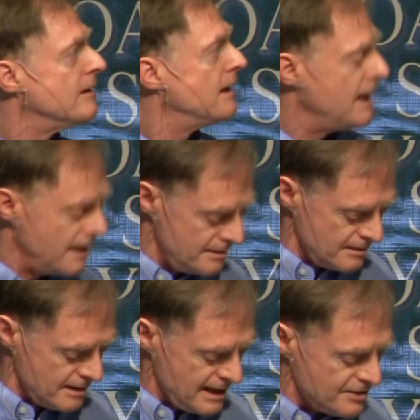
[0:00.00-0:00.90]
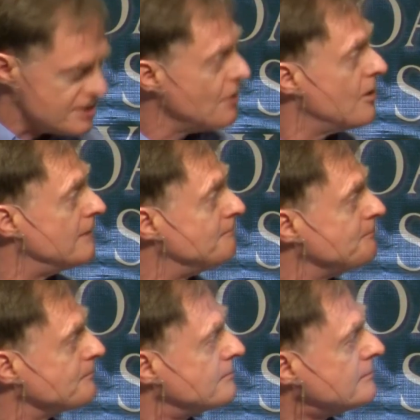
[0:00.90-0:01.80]
and so on.
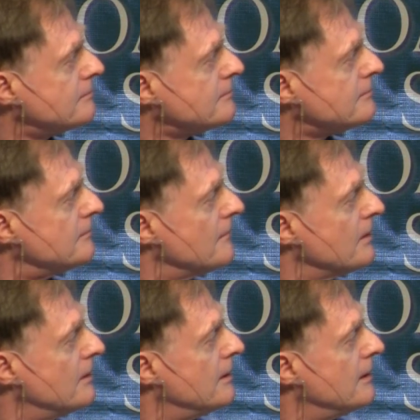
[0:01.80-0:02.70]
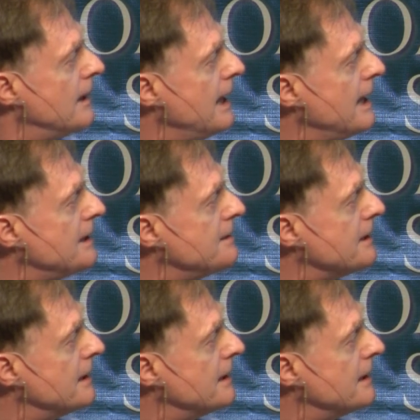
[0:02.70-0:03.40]
And